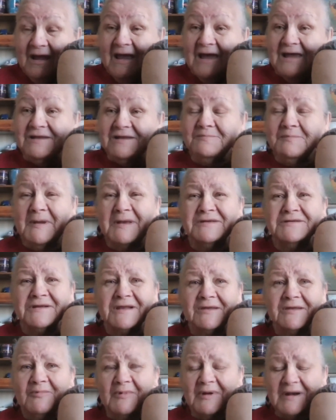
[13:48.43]

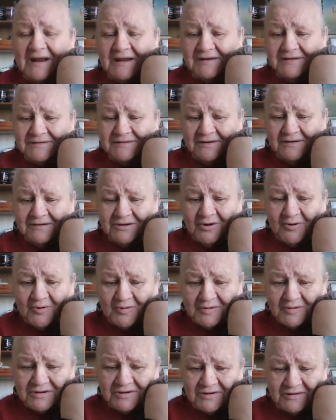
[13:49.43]
Especially when I start
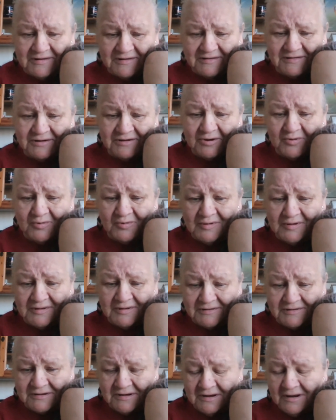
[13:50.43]
going to the
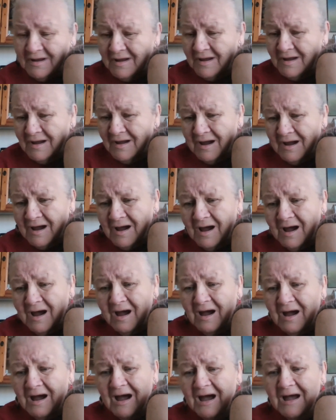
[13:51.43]
schools,
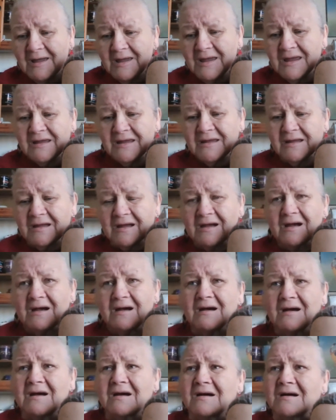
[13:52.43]
I
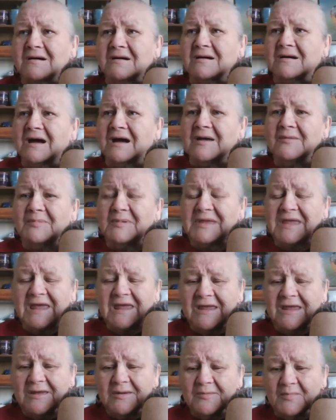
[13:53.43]

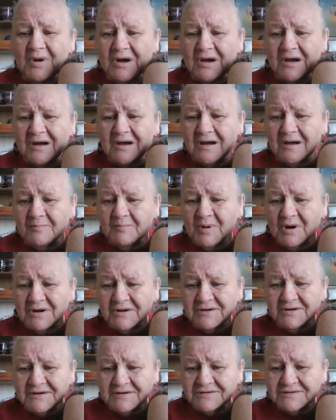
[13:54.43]
became a
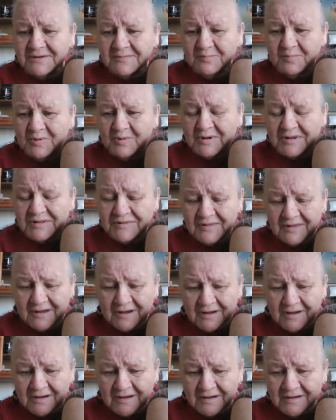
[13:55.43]
partnership with
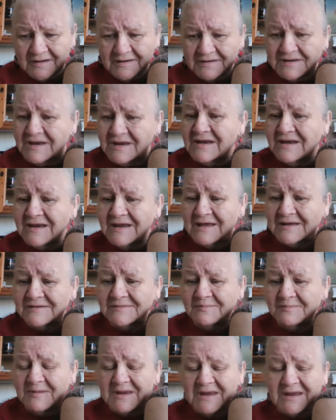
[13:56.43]

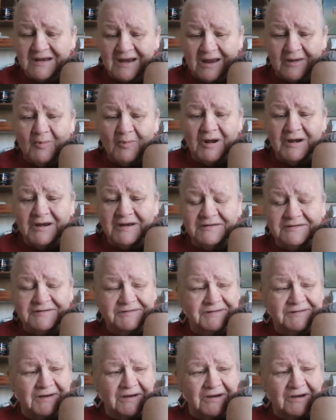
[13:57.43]
TDSB, and I wanted to
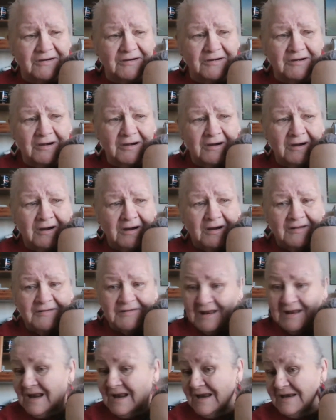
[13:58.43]
share
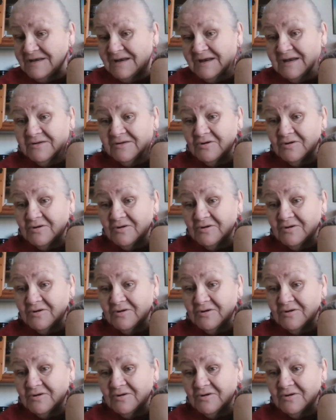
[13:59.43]
that I did